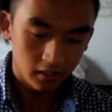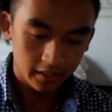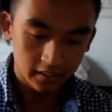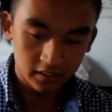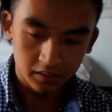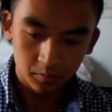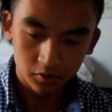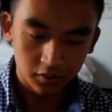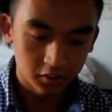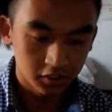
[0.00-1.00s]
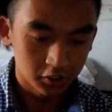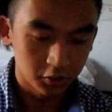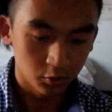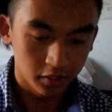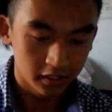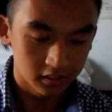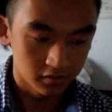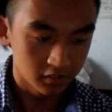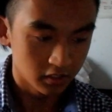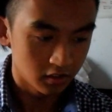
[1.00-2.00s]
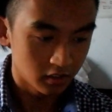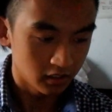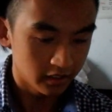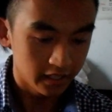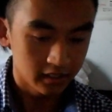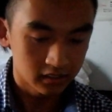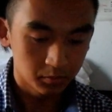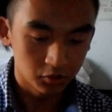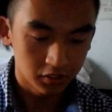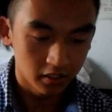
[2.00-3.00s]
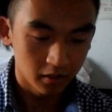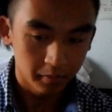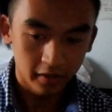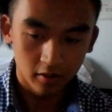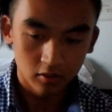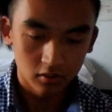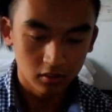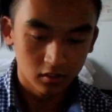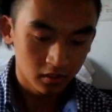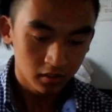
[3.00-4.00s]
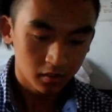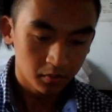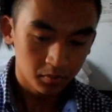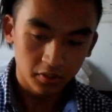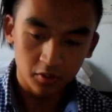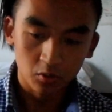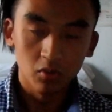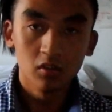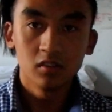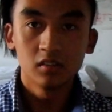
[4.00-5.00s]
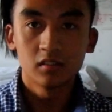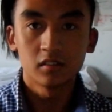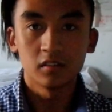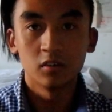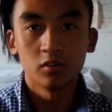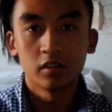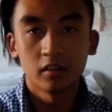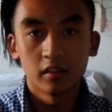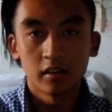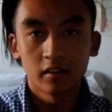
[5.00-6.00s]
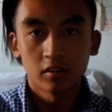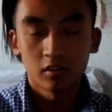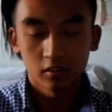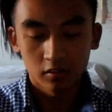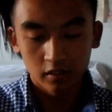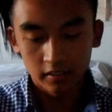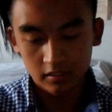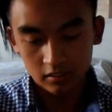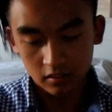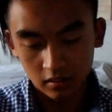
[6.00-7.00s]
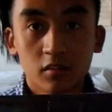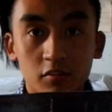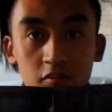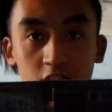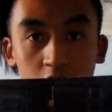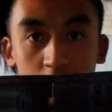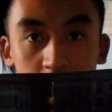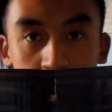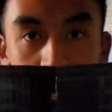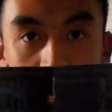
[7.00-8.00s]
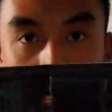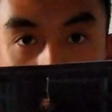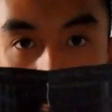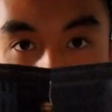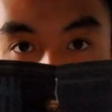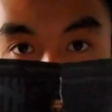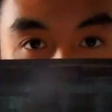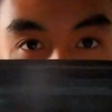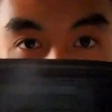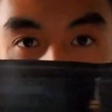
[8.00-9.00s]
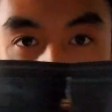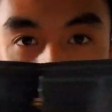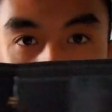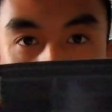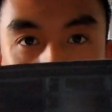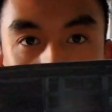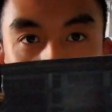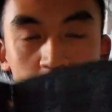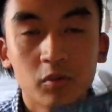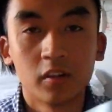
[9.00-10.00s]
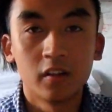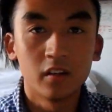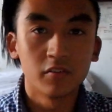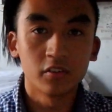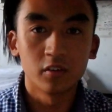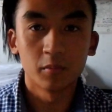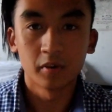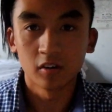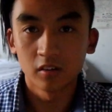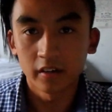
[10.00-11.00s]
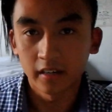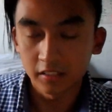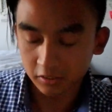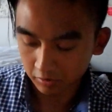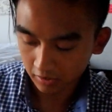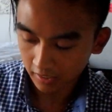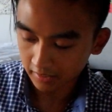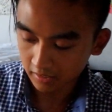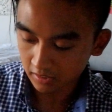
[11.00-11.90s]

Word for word: I guess it's mostly just a showcase of their uh, yeah, it's mostly the apparel. Pretty cool, you know. The, they got their their nice uh, their photography. The photography for the for the promo that they did for their apparel line, I actually really liked it.